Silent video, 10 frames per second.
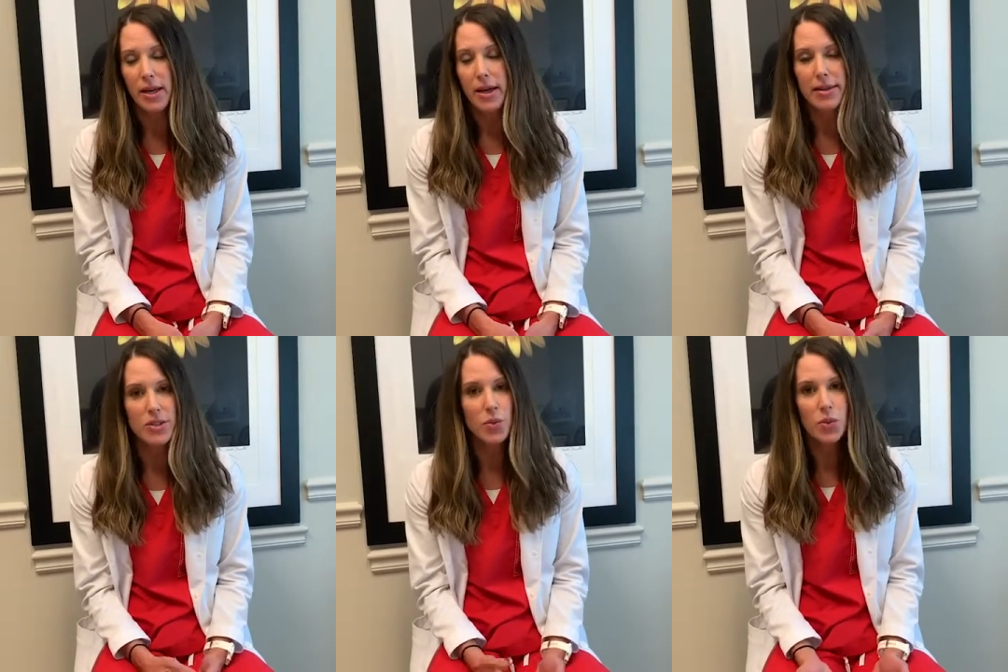
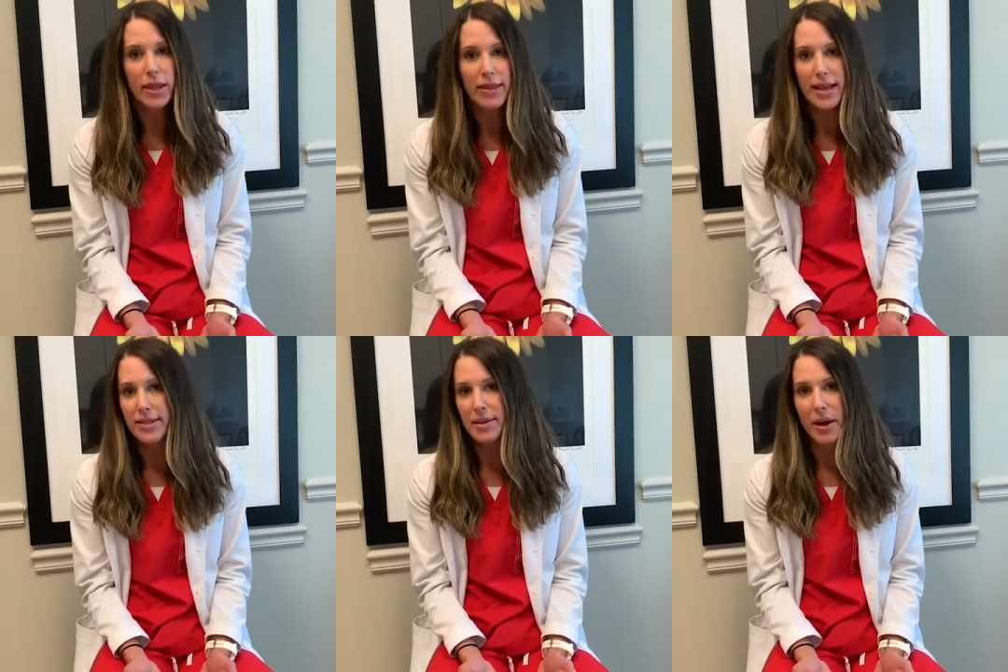And
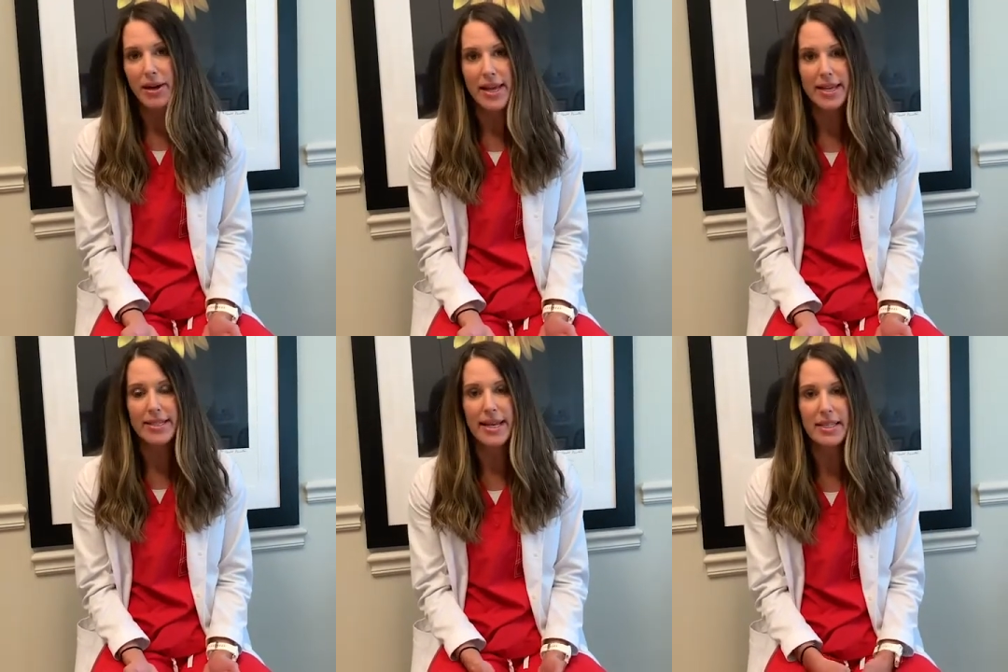that's about
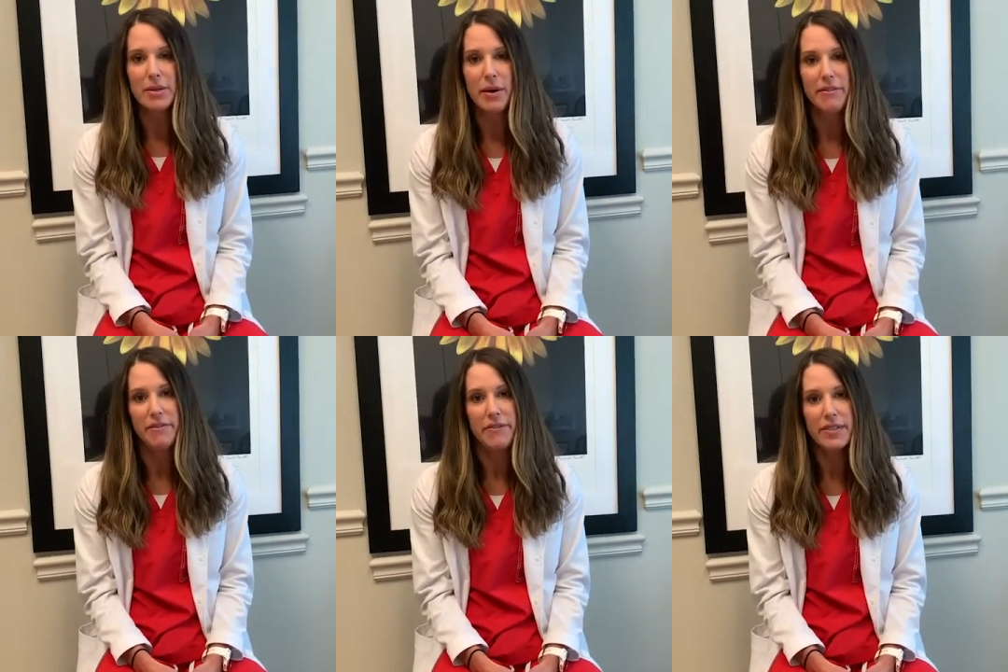it. It takes
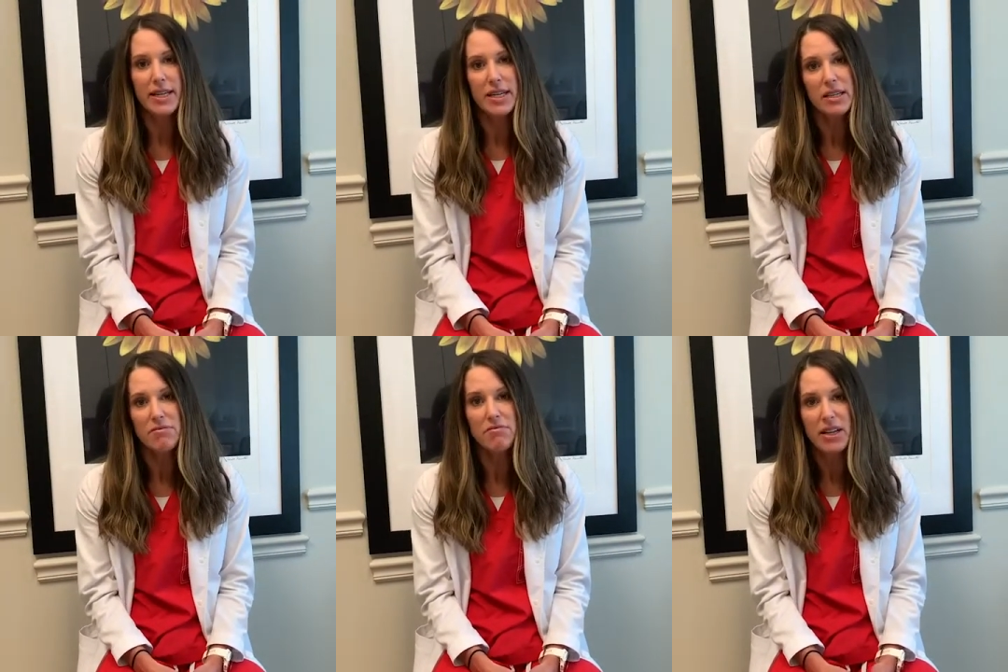about
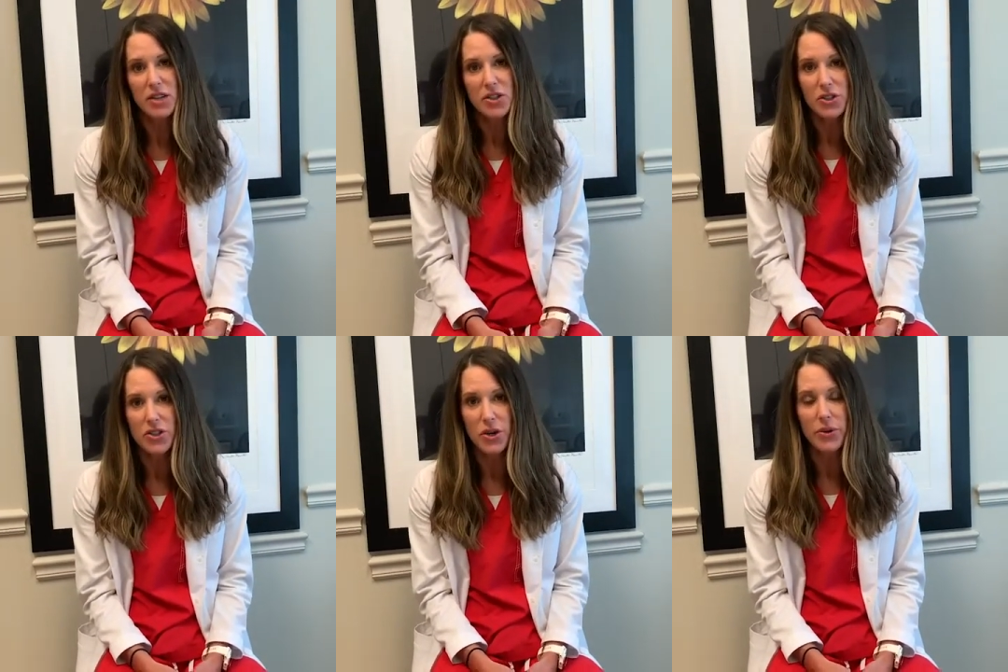15 minutes
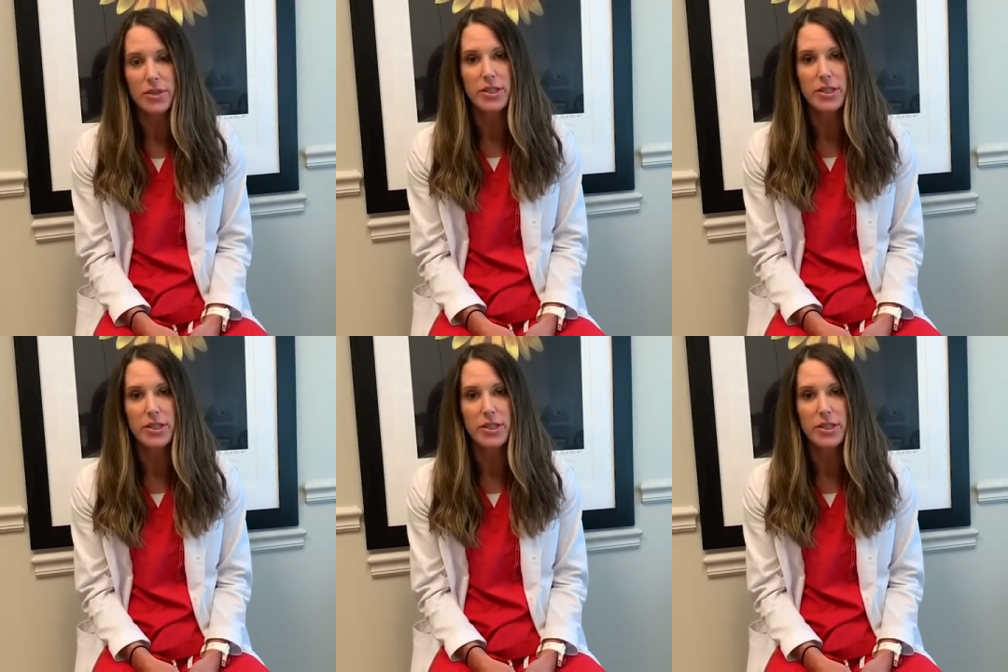or so